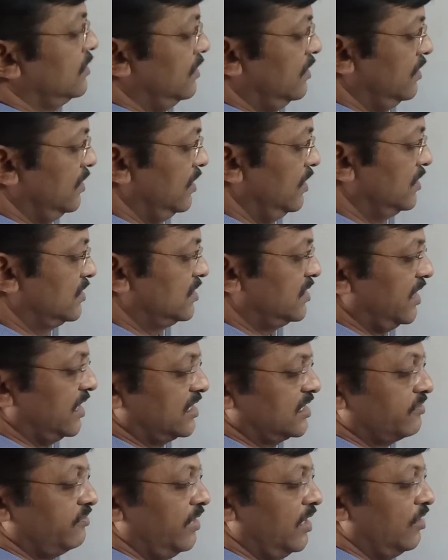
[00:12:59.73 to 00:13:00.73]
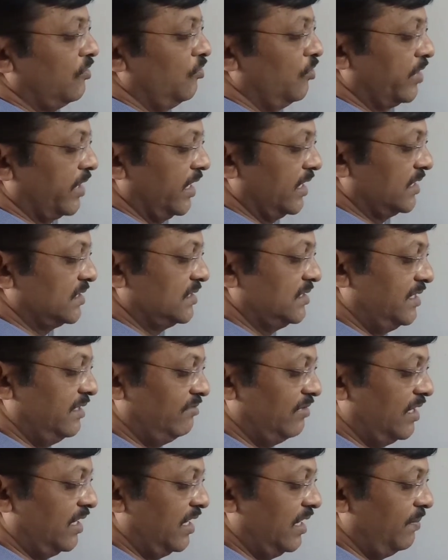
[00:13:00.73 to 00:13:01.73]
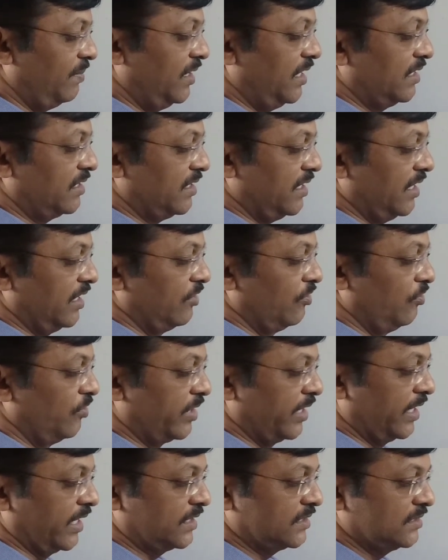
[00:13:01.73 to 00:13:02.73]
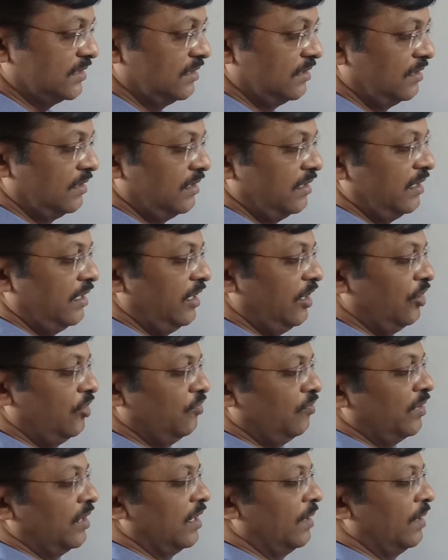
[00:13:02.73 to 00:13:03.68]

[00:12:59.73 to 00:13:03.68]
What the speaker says: is sec square root x divided by tan root x into 1